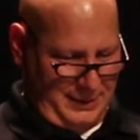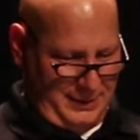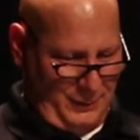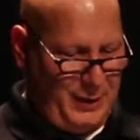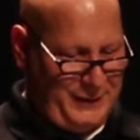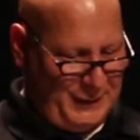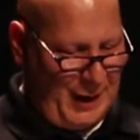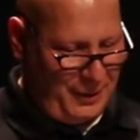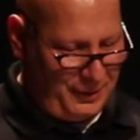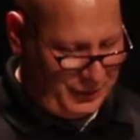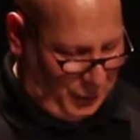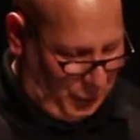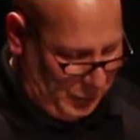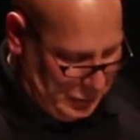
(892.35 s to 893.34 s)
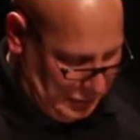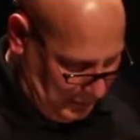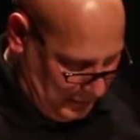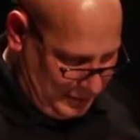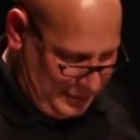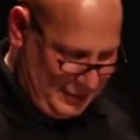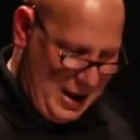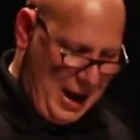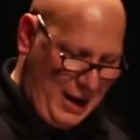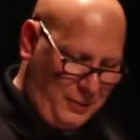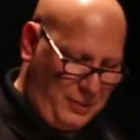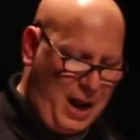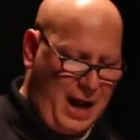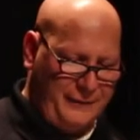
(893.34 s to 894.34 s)
Once I
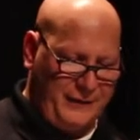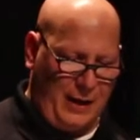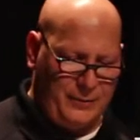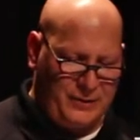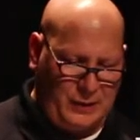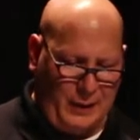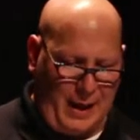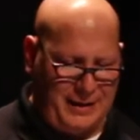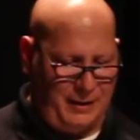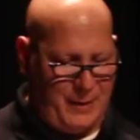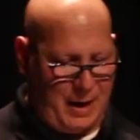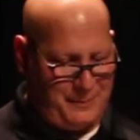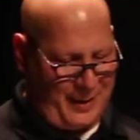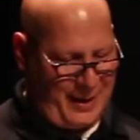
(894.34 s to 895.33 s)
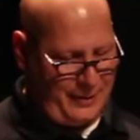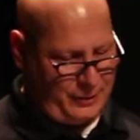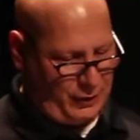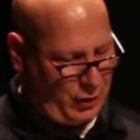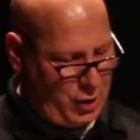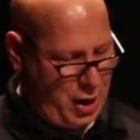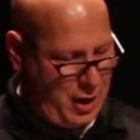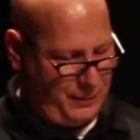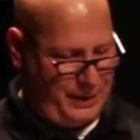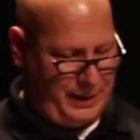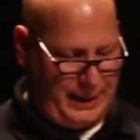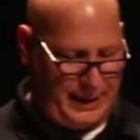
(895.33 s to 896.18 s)
arrived, I was glad that my parents could not read